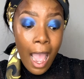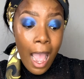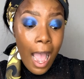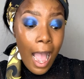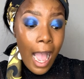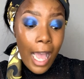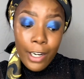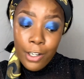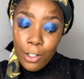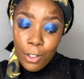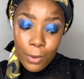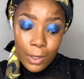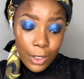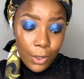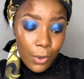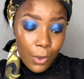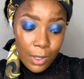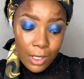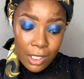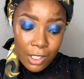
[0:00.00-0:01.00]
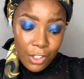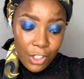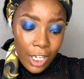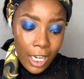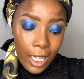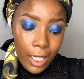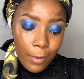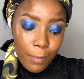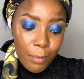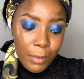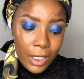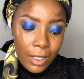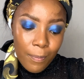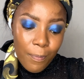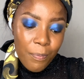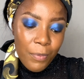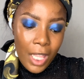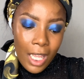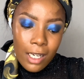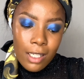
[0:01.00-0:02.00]
I don't know what the cause is, child, but
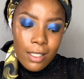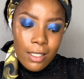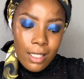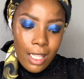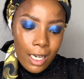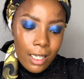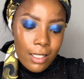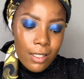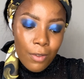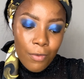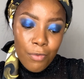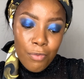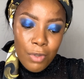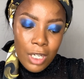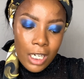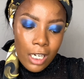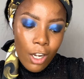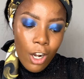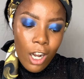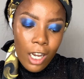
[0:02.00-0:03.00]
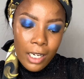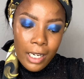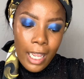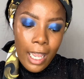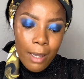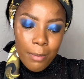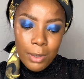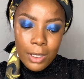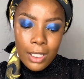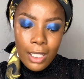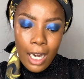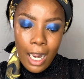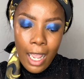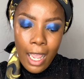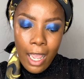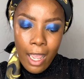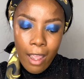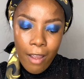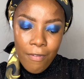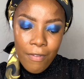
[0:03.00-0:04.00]
that is a really odd habit that I
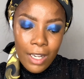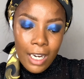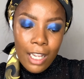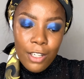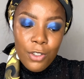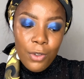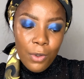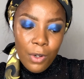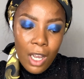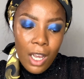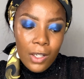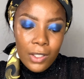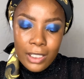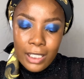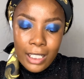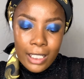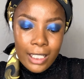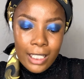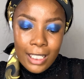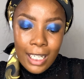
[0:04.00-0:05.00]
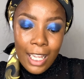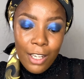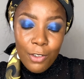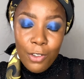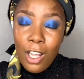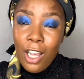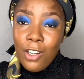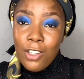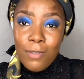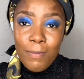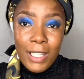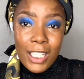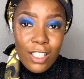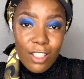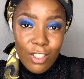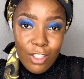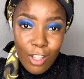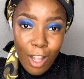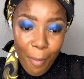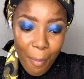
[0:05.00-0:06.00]
have, and I don't know how to kick it. I don't know how to make it
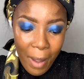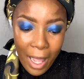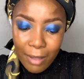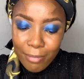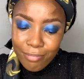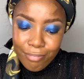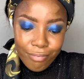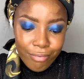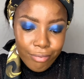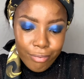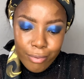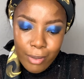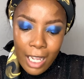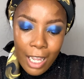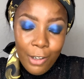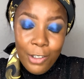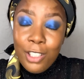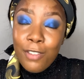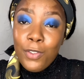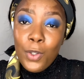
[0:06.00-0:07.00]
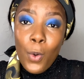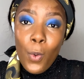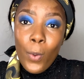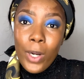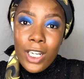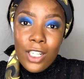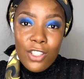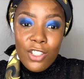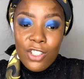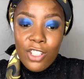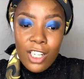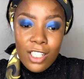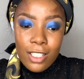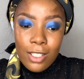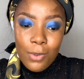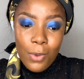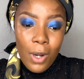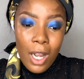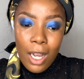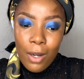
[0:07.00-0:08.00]
stop. I don't even know when it
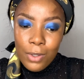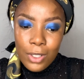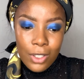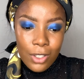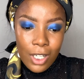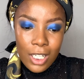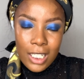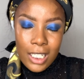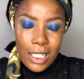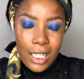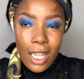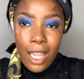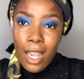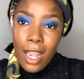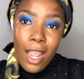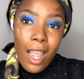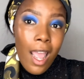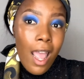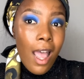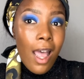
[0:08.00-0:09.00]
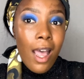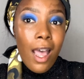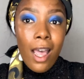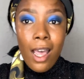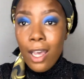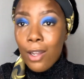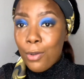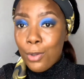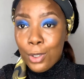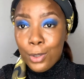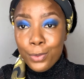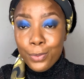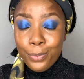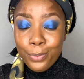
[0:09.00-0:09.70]
started or how it started. I don't know.